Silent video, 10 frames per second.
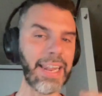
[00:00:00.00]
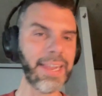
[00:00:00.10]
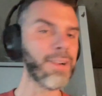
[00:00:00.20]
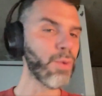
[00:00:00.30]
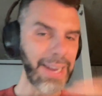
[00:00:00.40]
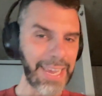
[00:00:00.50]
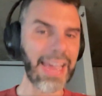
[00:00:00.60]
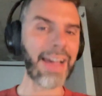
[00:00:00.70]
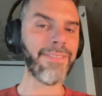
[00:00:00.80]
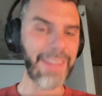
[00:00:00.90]

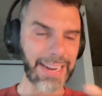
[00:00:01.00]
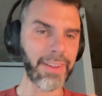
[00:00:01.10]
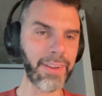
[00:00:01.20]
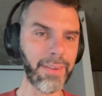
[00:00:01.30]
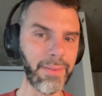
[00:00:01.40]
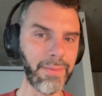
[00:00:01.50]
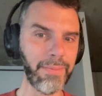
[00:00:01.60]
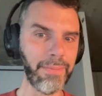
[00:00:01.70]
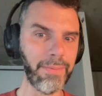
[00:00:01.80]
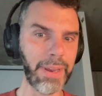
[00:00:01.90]
literally affected.
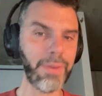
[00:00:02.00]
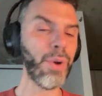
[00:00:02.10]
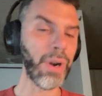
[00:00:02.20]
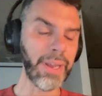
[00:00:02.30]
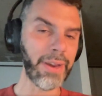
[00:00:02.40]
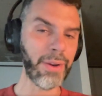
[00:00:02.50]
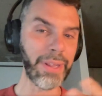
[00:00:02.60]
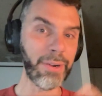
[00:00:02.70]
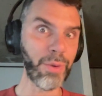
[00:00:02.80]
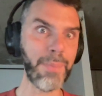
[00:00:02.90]
It
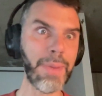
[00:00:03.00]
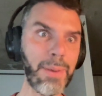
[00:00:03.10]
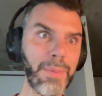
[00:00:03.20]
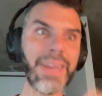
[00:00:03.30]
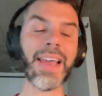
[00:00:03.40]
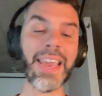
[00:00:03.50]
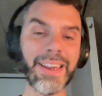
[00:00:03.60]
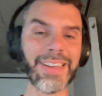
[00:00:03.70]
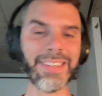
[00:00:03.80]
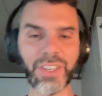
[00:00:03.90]
literally made me
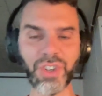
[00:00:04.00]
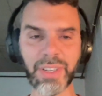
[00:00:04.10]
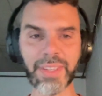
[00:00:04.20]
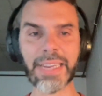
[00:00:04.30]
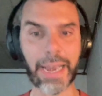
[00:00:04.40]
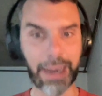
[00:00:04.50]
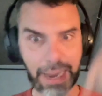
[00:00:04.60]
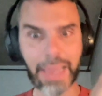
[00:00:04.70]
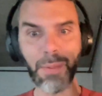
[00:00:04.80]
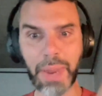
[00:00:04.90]
take decisions that
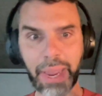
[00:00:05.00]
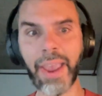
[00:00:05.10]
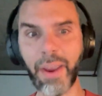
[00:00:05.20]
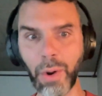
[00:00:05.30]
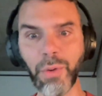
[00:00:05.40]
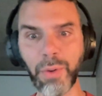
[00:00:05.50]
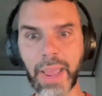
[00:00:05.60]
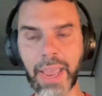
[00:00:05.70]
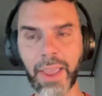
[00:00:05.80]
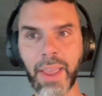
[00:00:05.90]
led me here
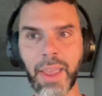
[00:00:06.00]
today.